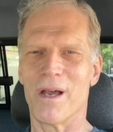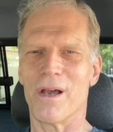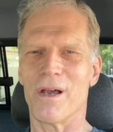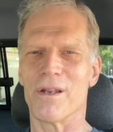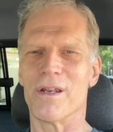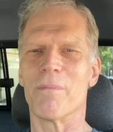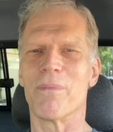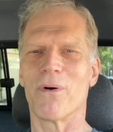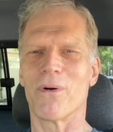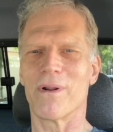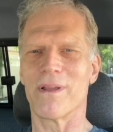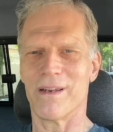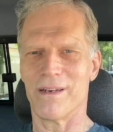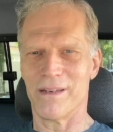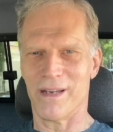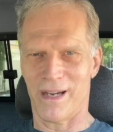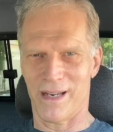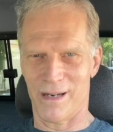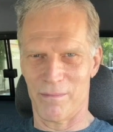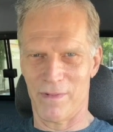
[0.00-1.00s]
Napoleon
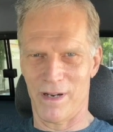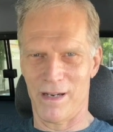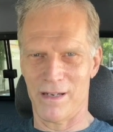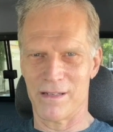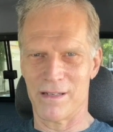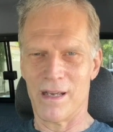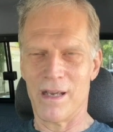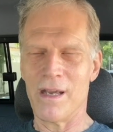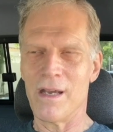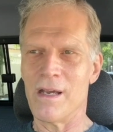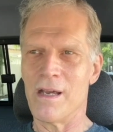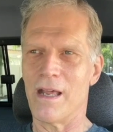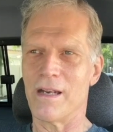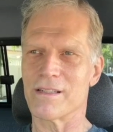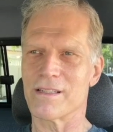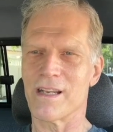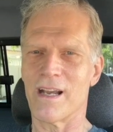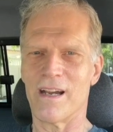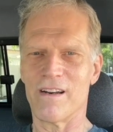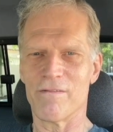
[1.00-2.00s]
Dynamite, and
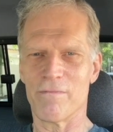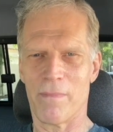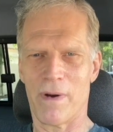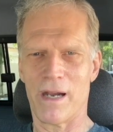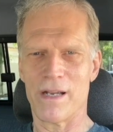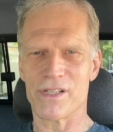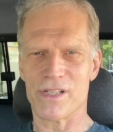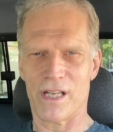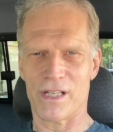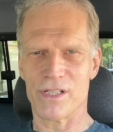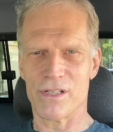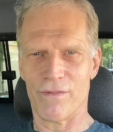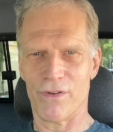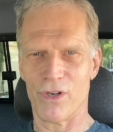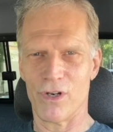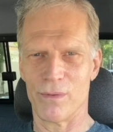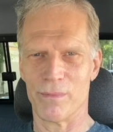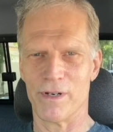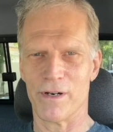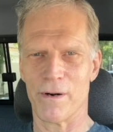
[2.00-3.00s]
it's kind of my sense of
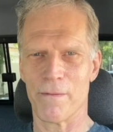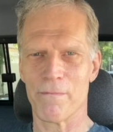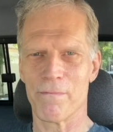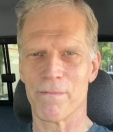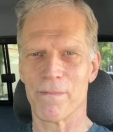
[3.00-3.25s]
humor.